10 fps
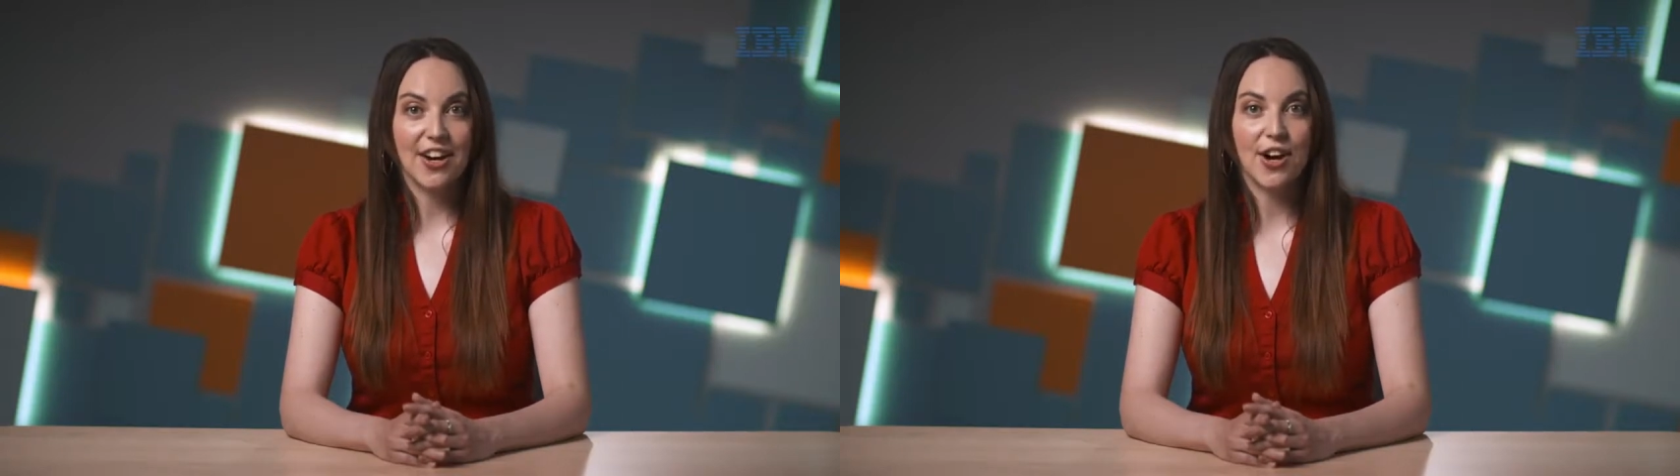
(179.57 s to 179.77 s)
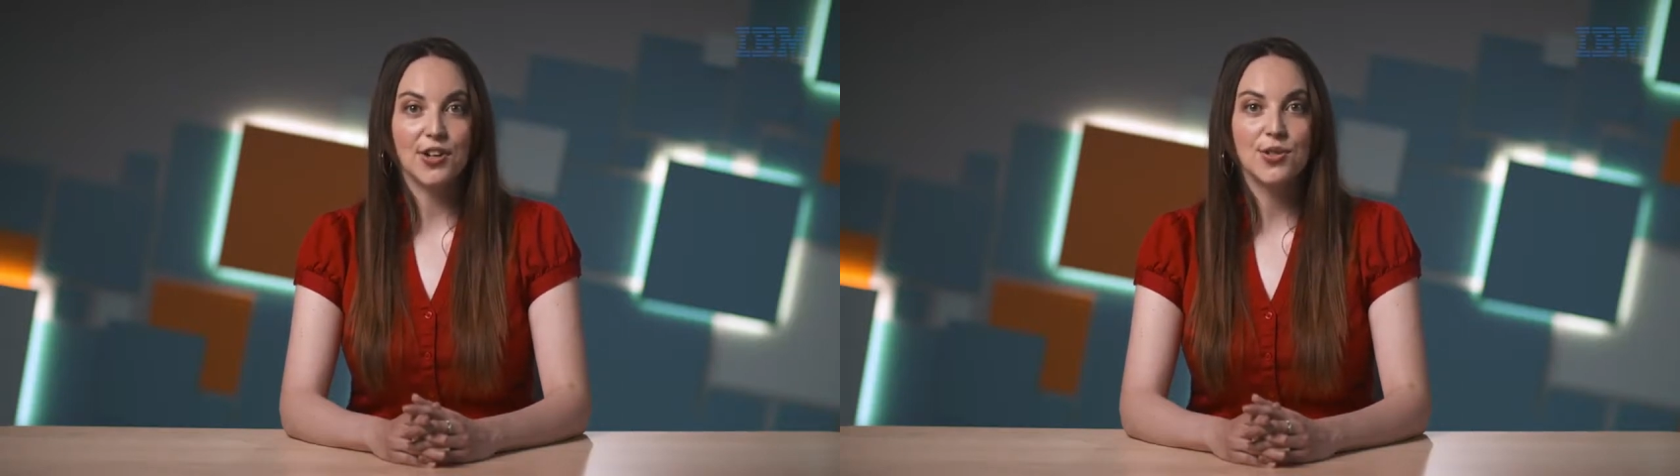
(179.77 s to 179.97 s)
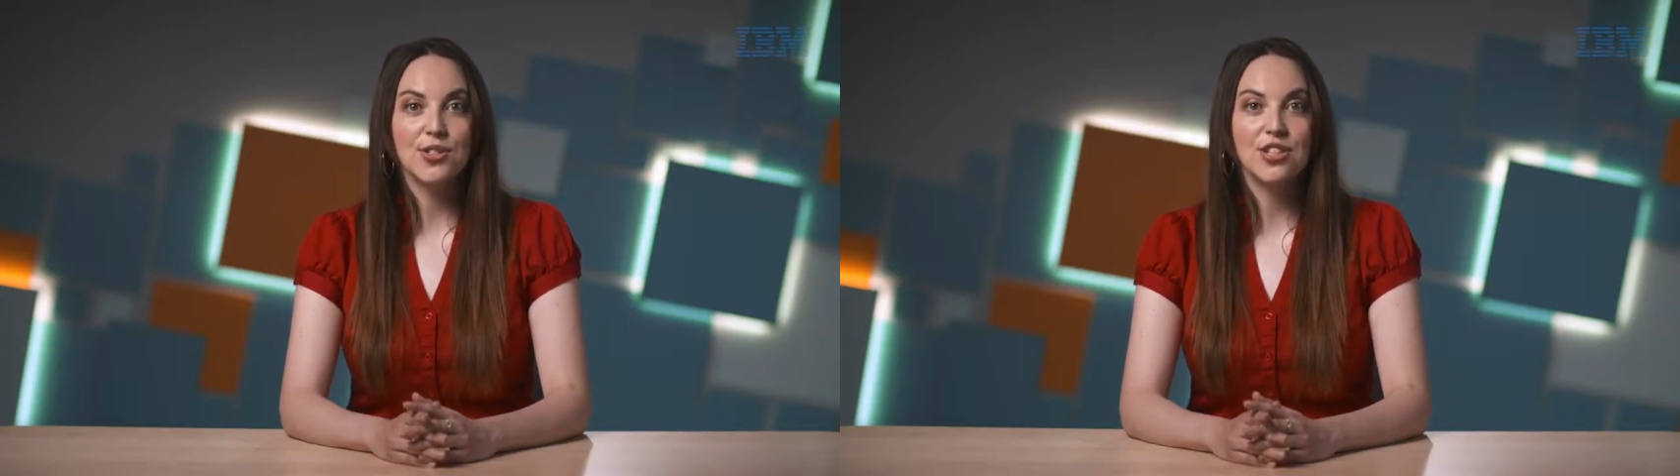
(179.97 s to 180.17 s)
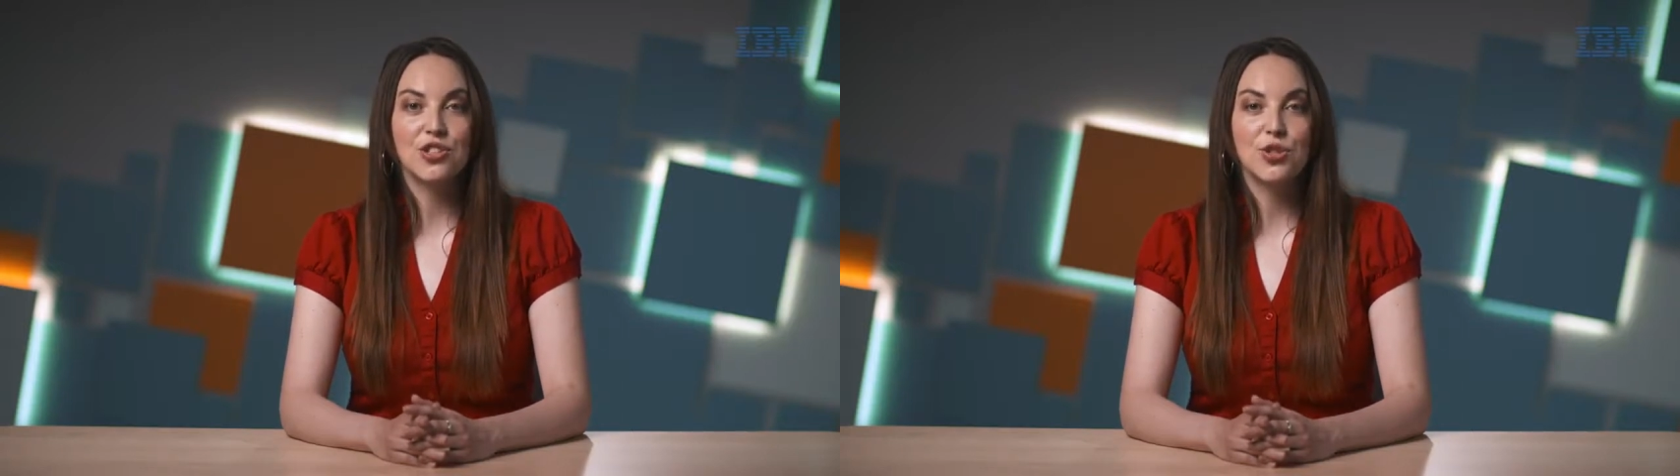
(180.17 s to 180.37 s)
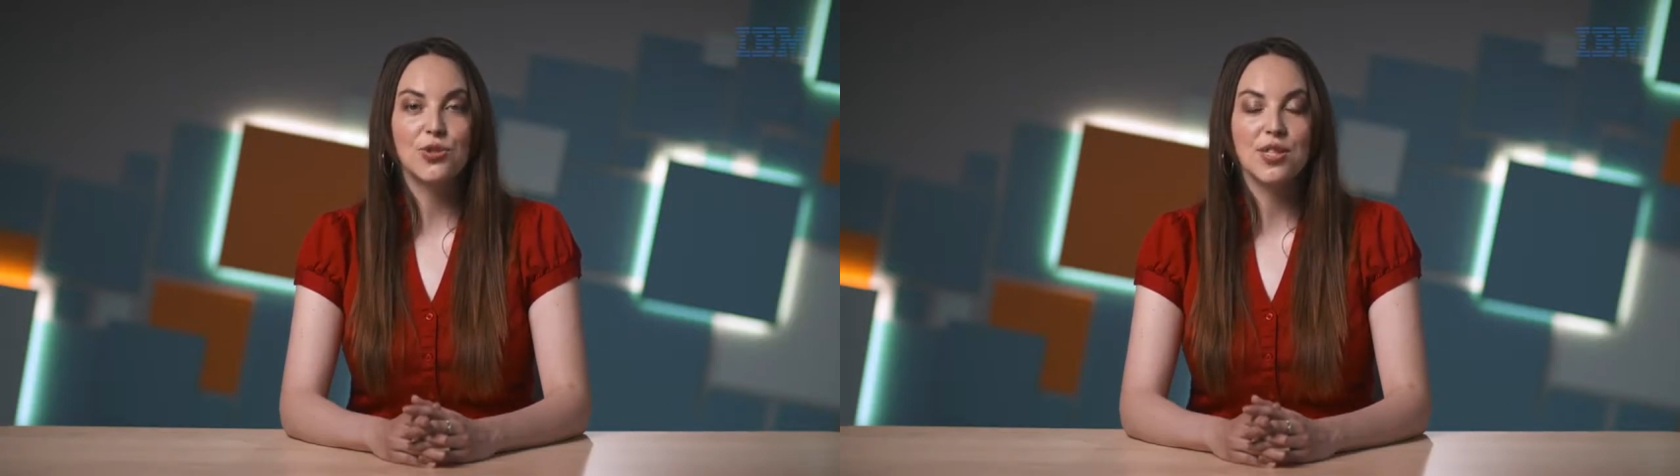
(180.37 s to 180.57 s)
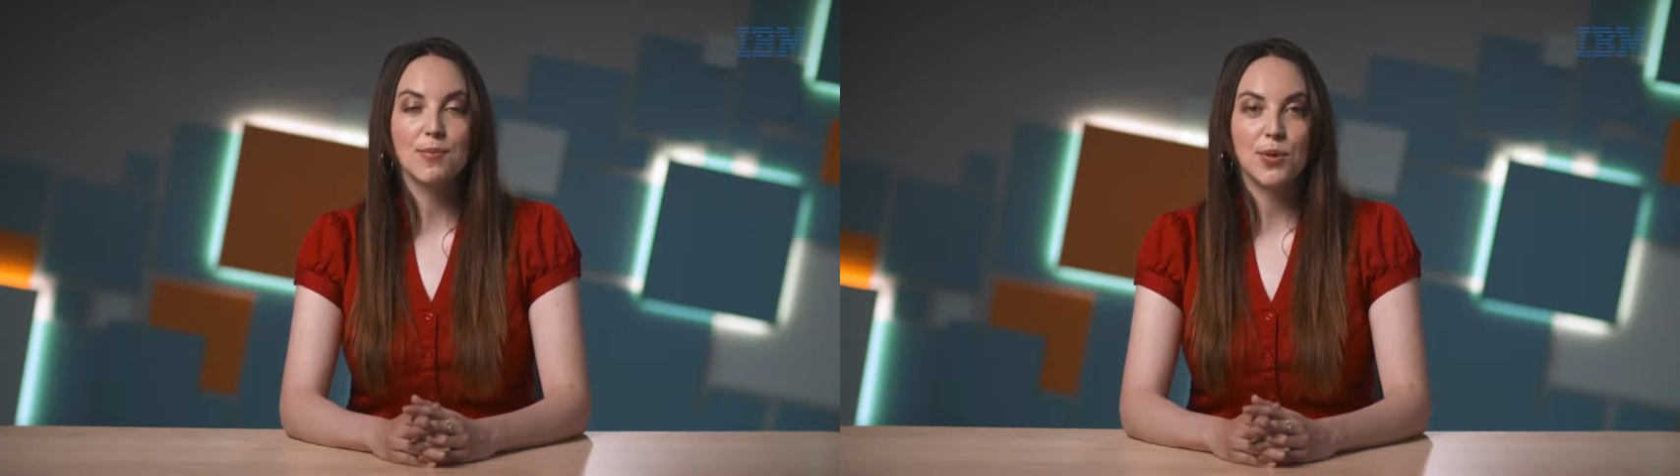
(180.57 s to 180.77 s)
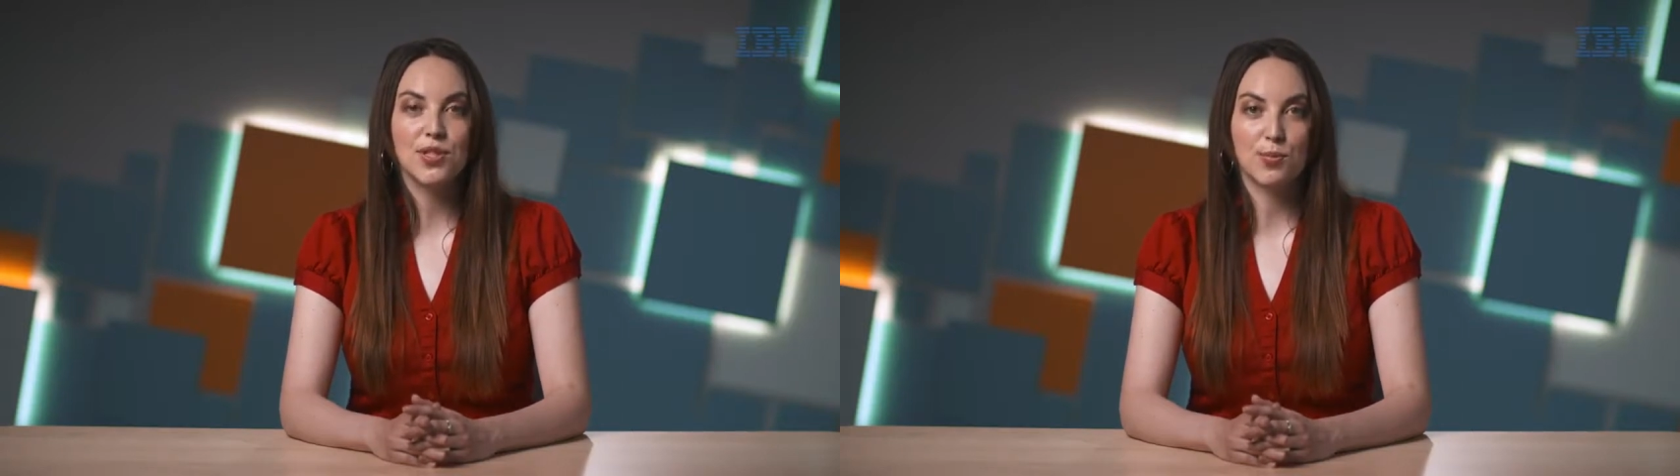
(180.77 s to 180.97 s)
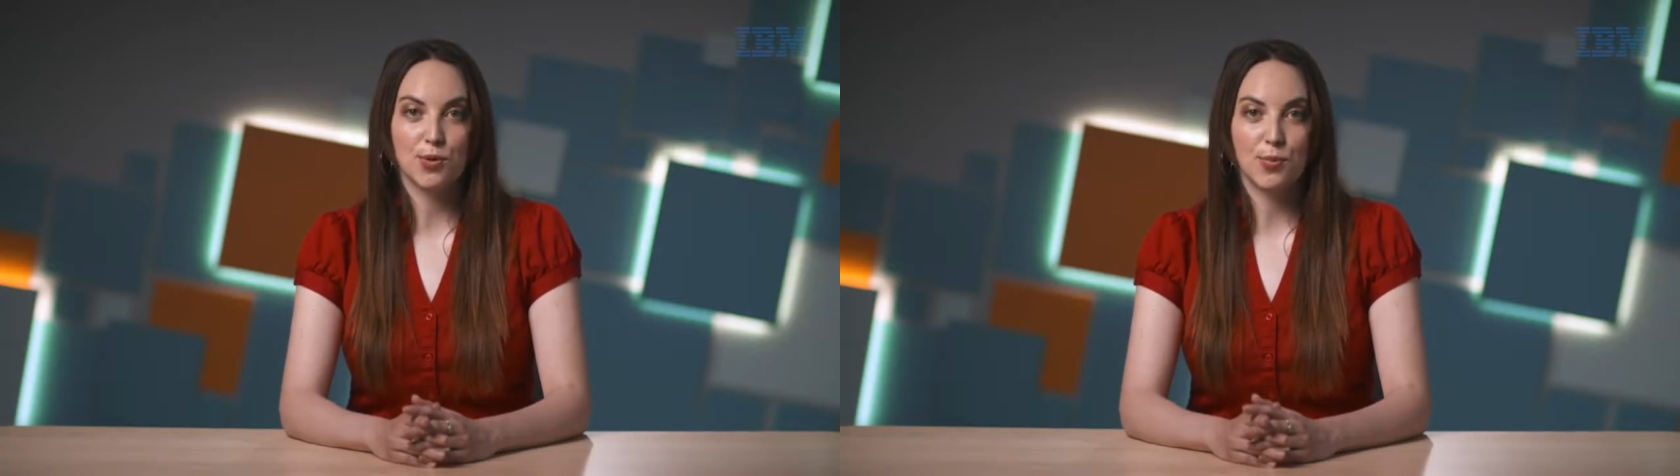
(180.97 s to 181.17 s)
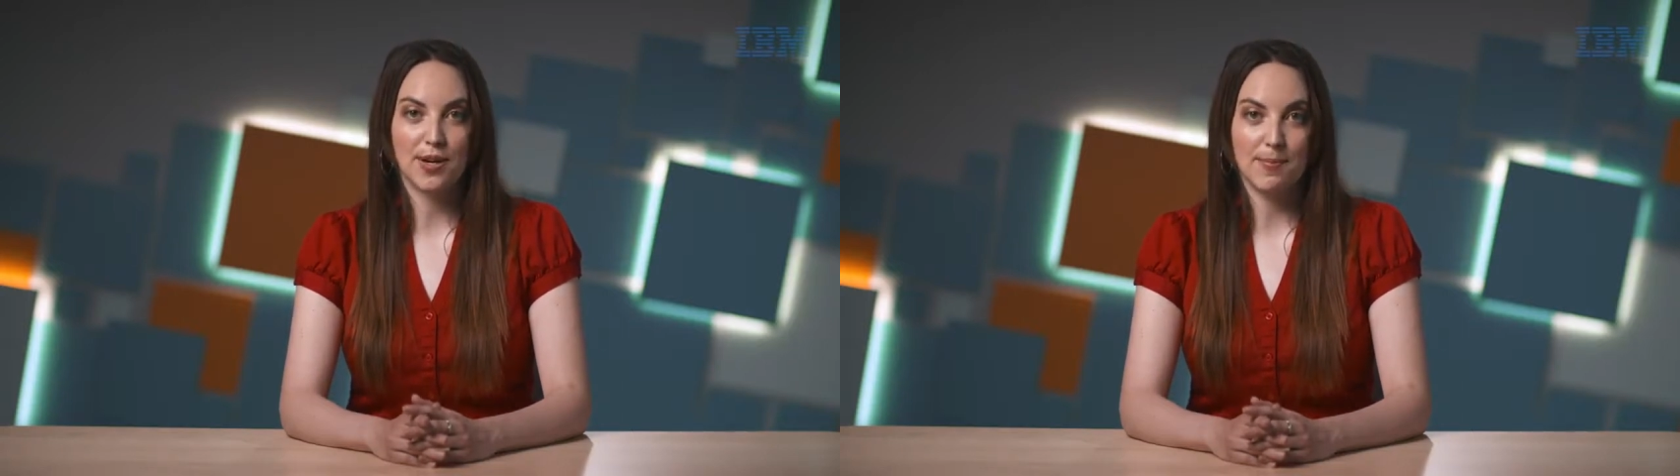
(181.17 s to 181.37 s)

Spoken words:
are used to choose the most appropriate